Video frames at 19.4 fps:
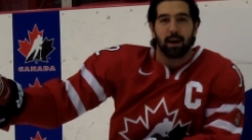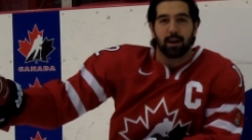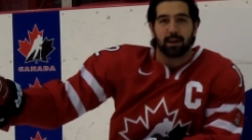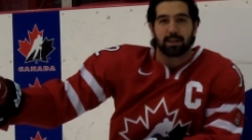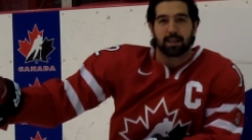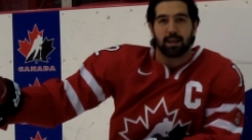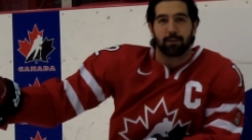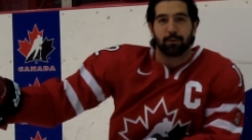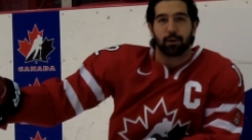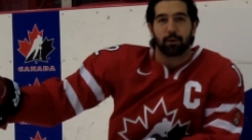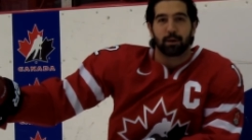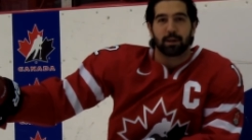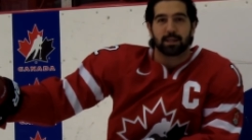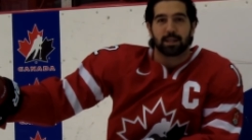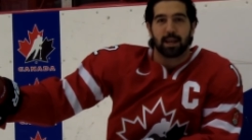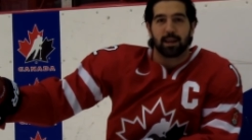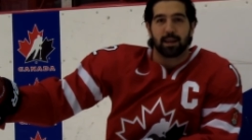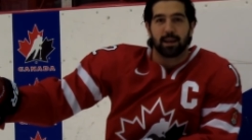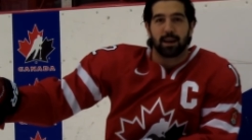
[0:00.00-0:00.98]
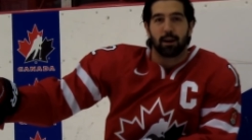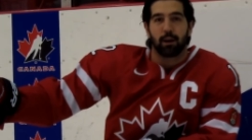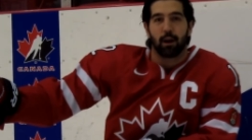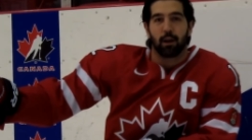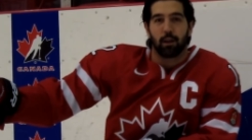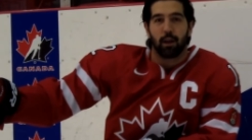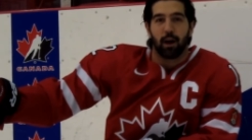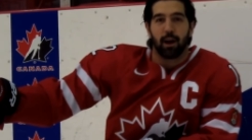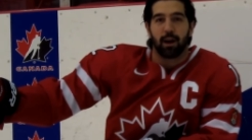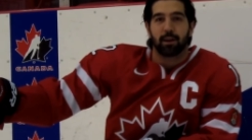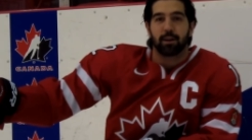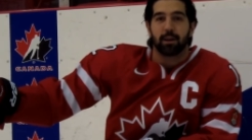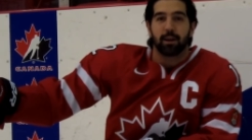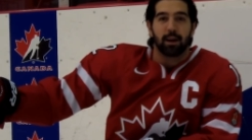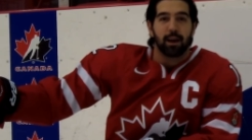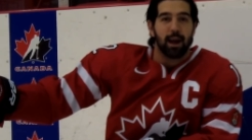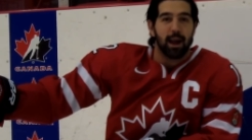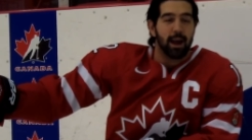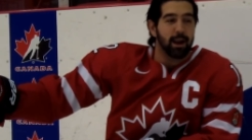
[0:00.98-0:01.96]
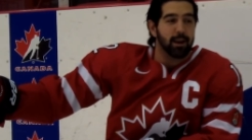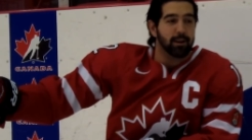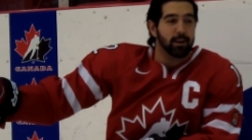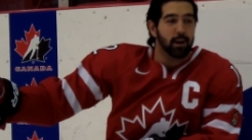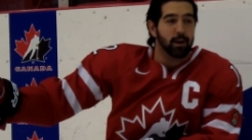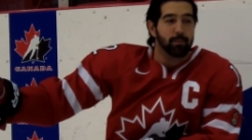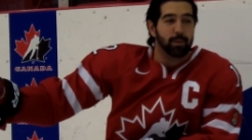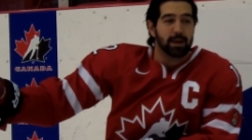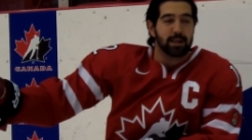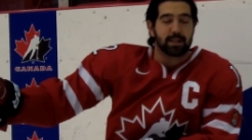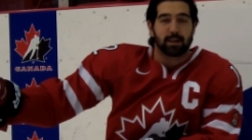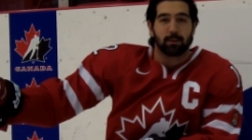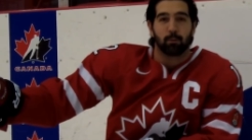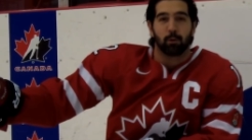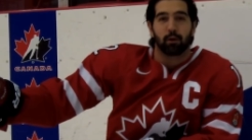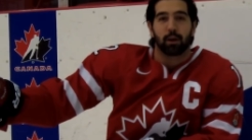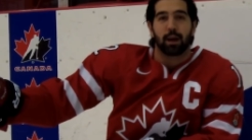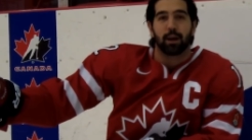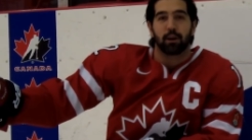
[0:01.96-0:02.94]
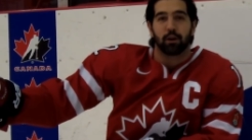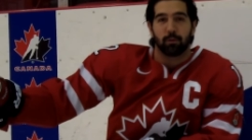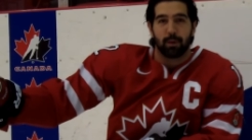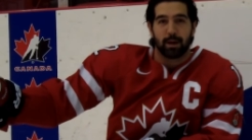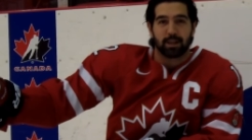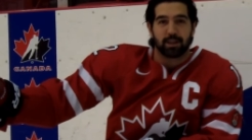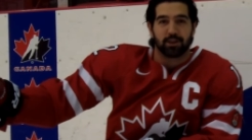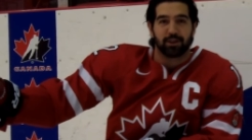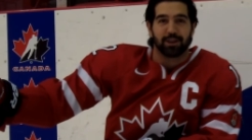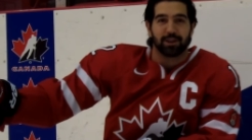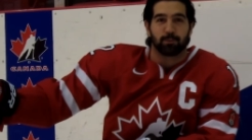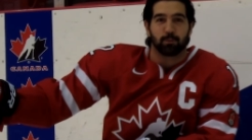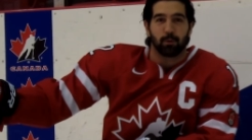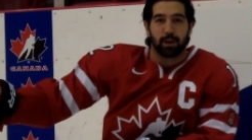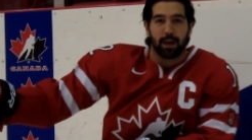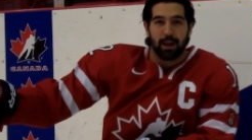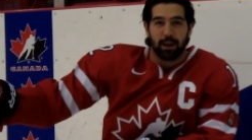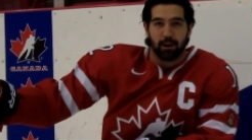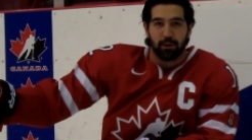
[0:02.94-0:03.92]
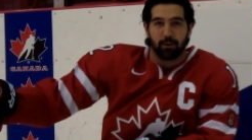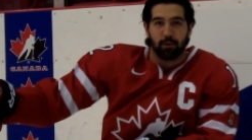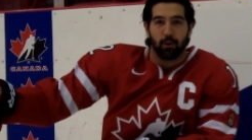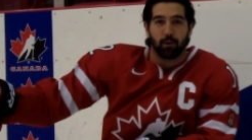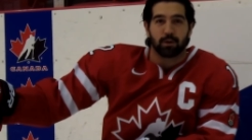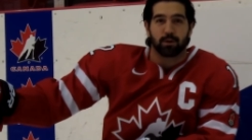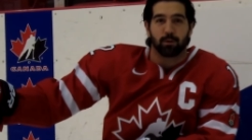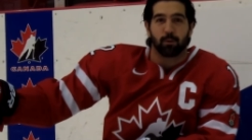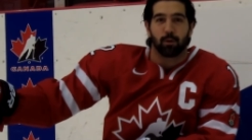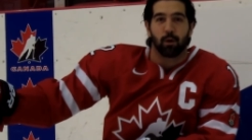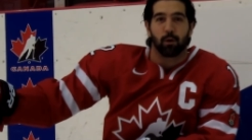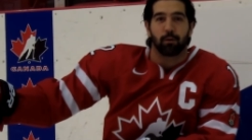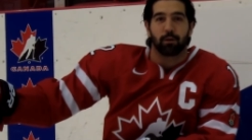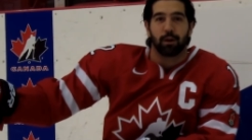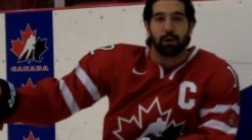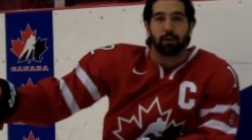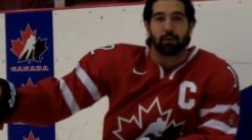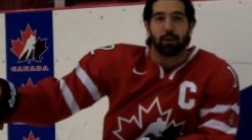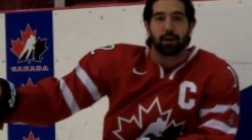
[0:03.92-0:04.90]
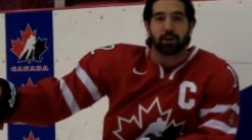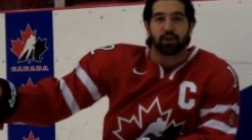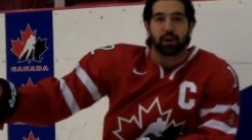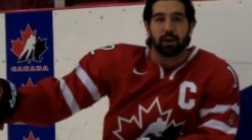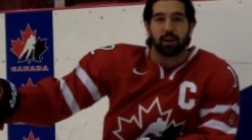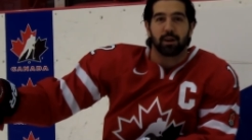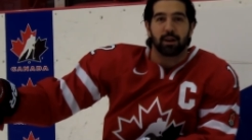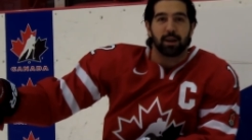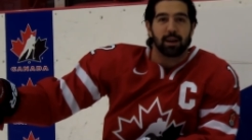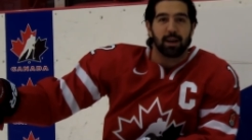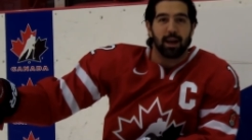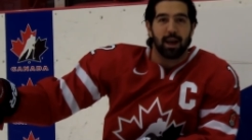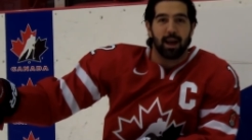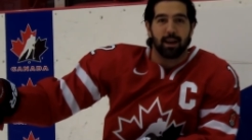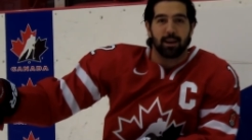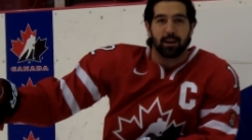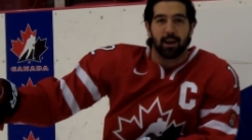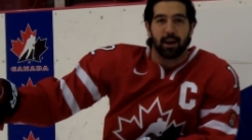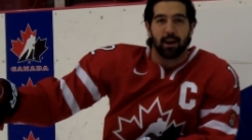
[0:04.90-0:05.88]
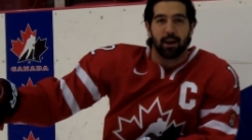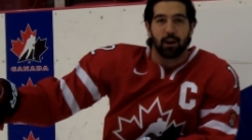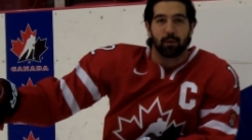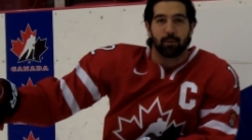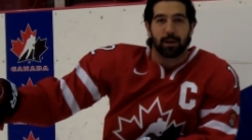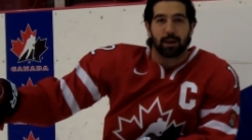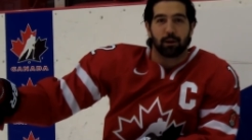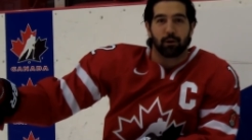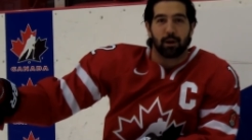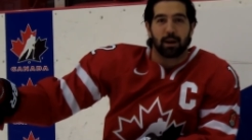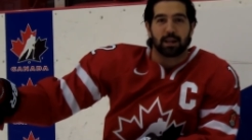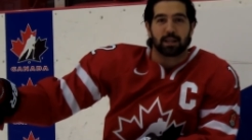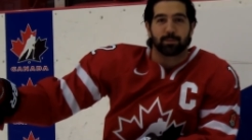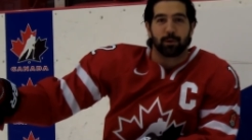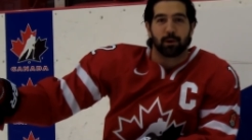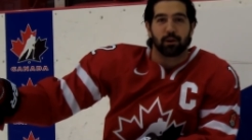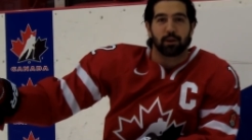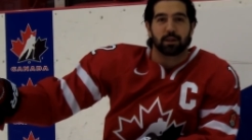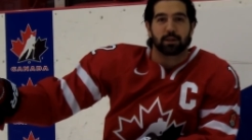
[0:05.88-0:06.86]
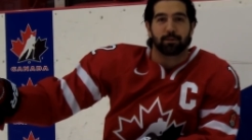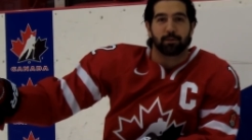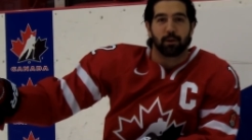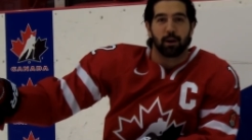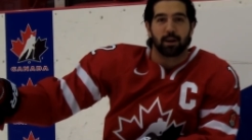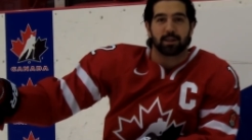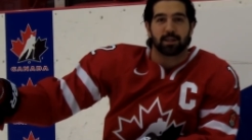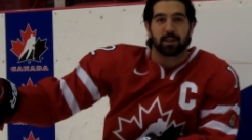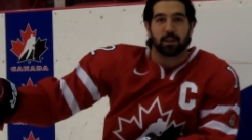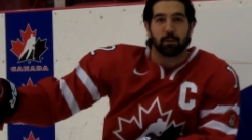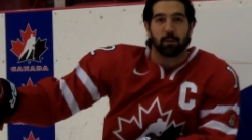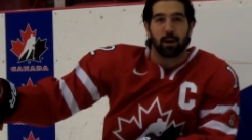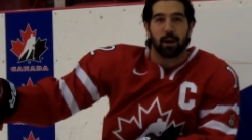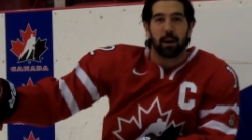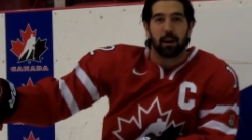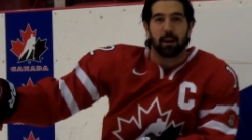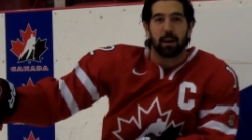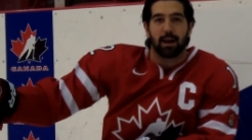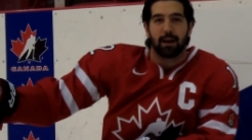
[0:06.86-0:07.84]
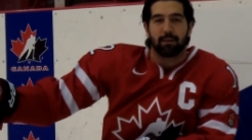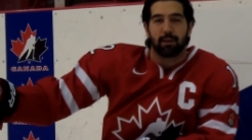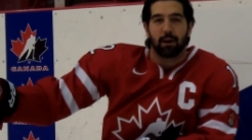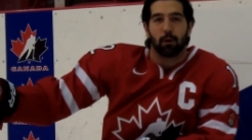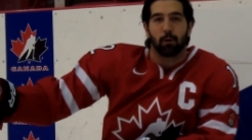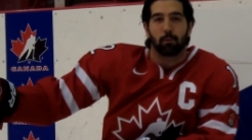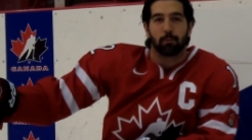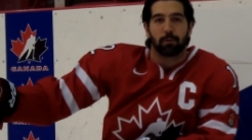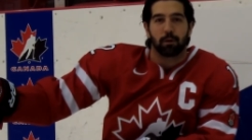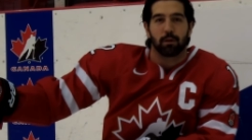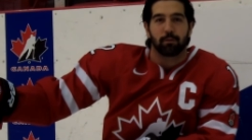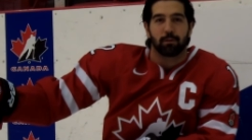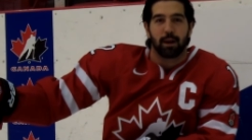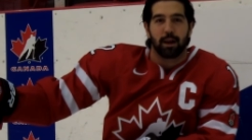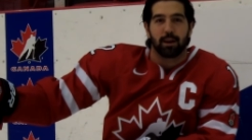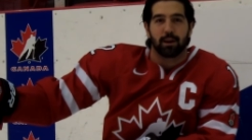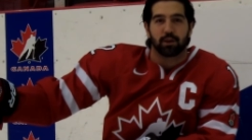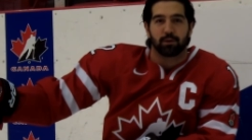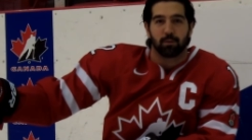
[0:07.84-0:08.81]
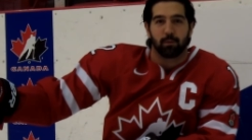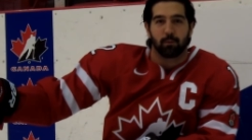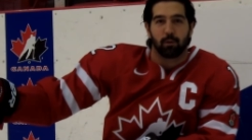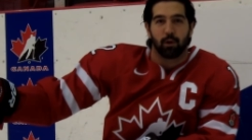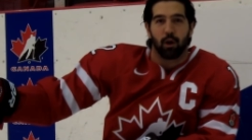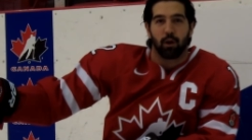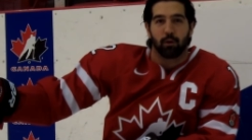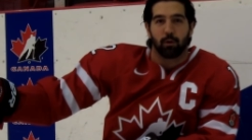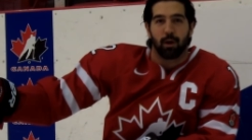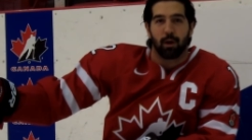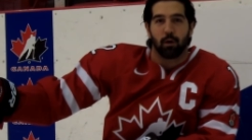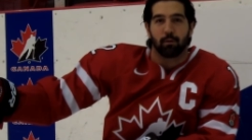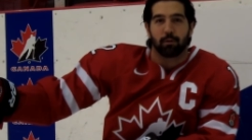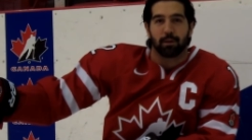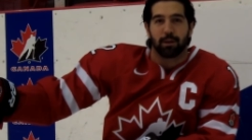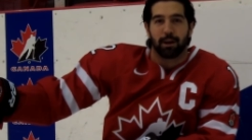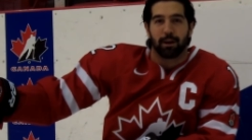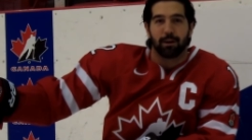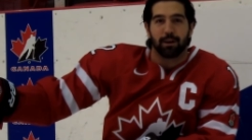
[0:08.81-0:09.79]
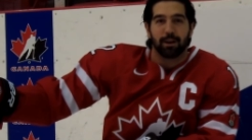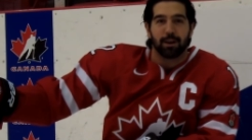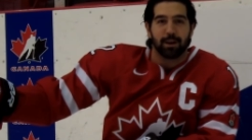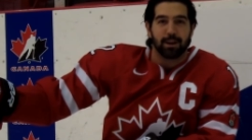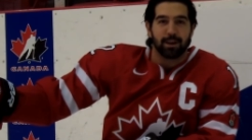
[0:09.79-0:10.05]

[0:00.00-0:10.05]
uh, see if you can send it in online. And uh, basically, we'll get your messages, we'll get your notes when we're over there in Russia. And uh, it'll be a great experience experience for us to uh, have that home field advantage when we're all the way over there.